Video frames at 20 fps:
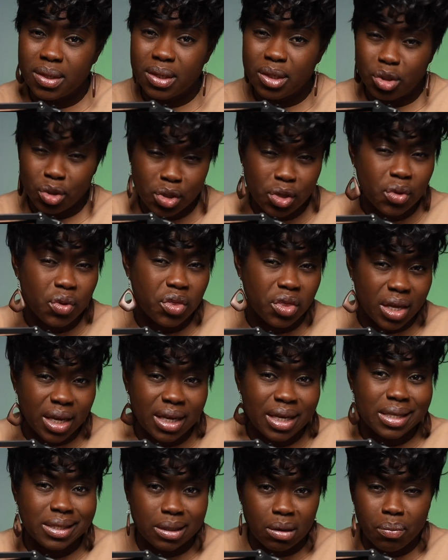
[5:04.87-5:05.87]
Do you think
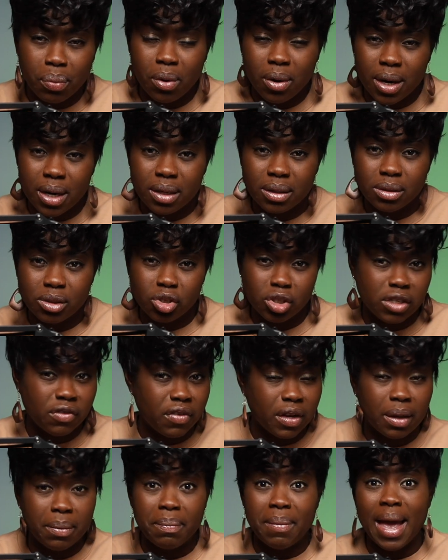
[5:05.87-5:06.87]
it's important to
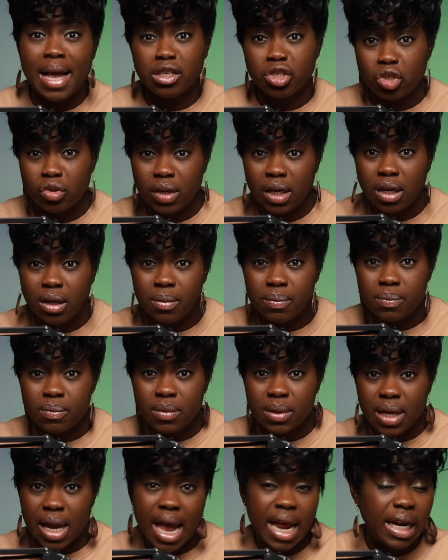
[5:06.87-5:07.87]
develop mastery?
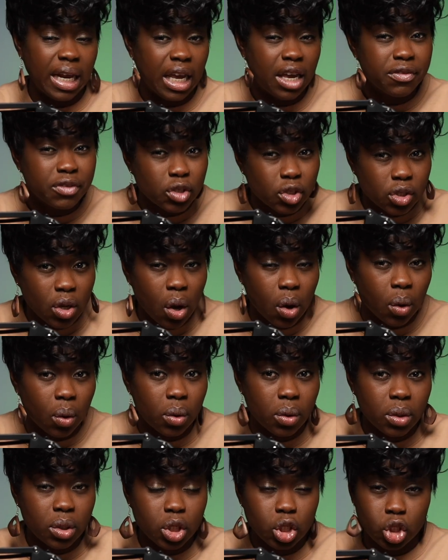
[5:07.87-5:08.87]
And if so,
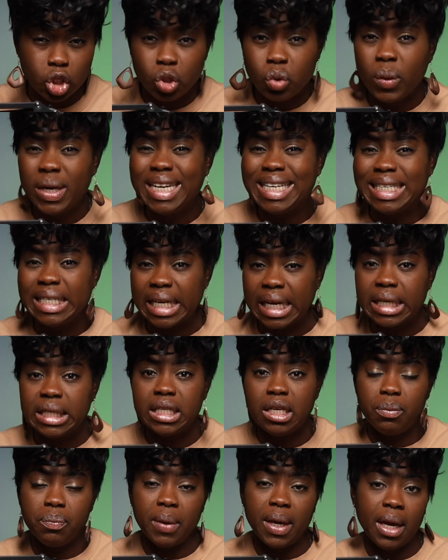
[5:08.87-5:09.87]
should we dig
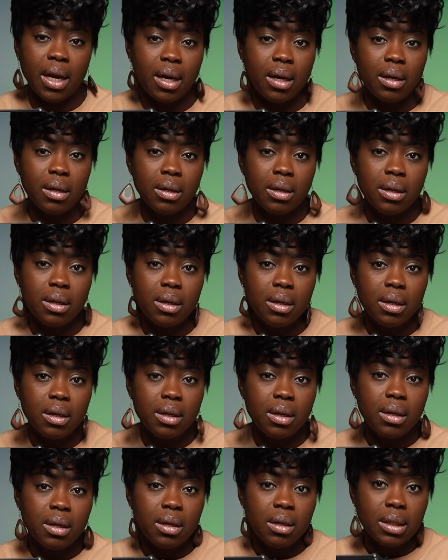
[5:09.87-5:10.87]
deep in,
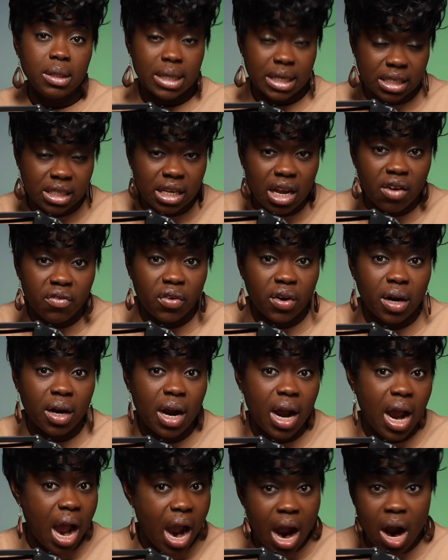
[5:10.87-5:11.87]
discover
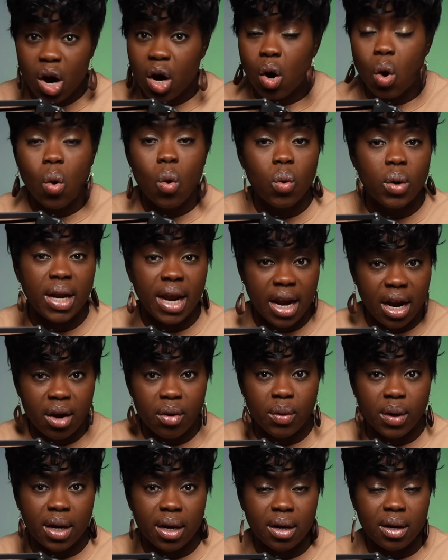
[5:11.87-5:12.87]
our own
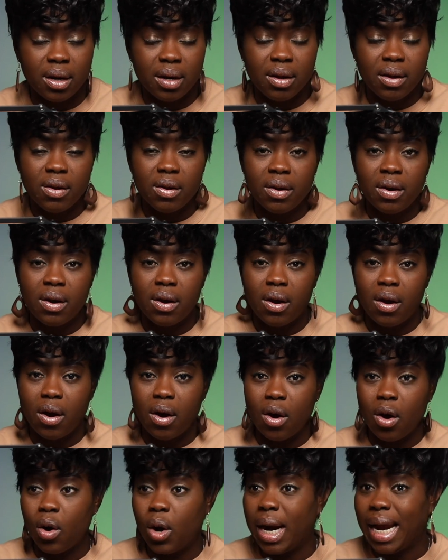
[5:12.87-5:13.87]
area
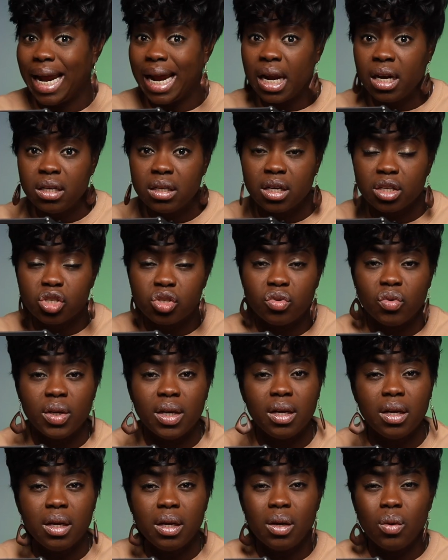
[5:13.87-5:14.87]
or
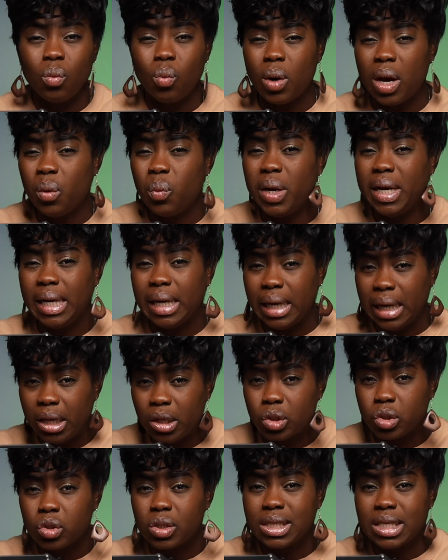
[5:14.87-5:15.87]
industry where we
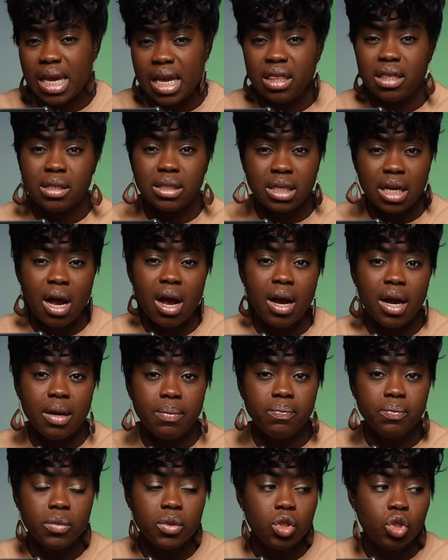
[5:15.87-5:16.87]
need to take the
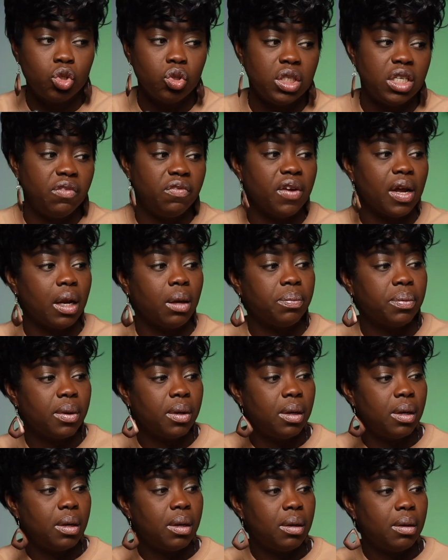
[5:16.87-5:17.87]
time to develop
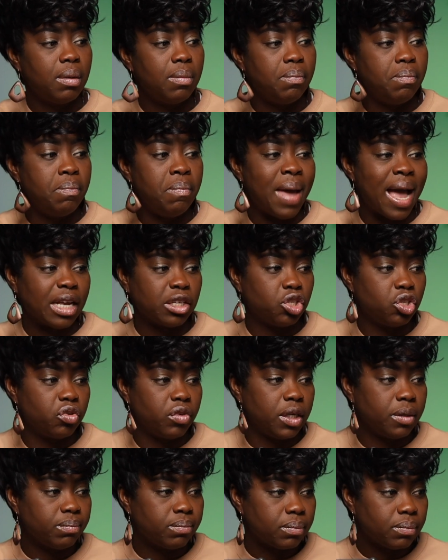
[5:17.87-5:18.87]
mastery.